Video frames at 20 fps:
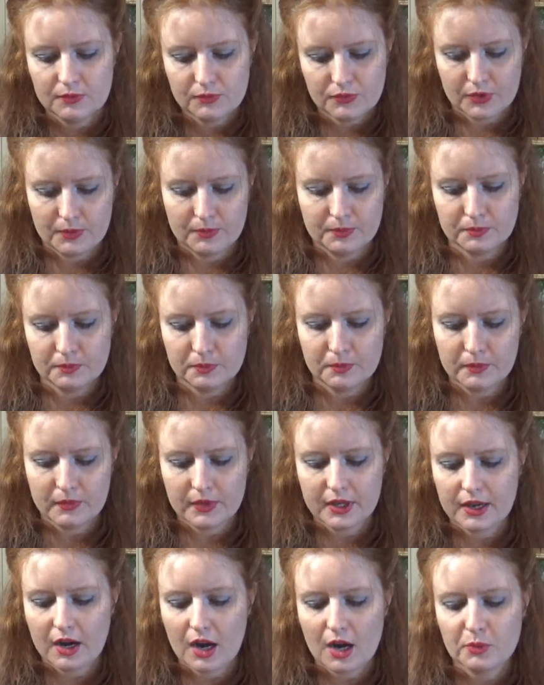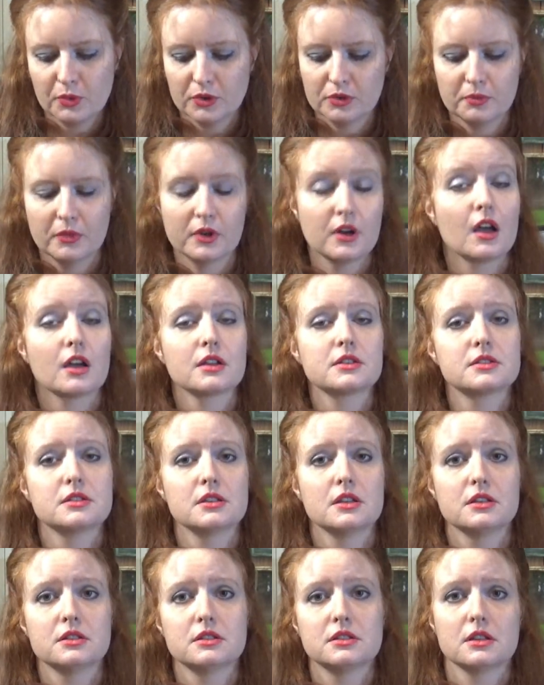from carbon
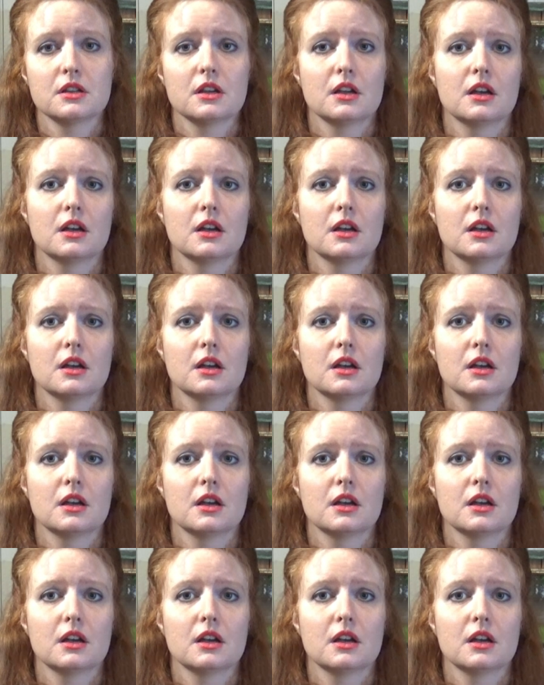monoxide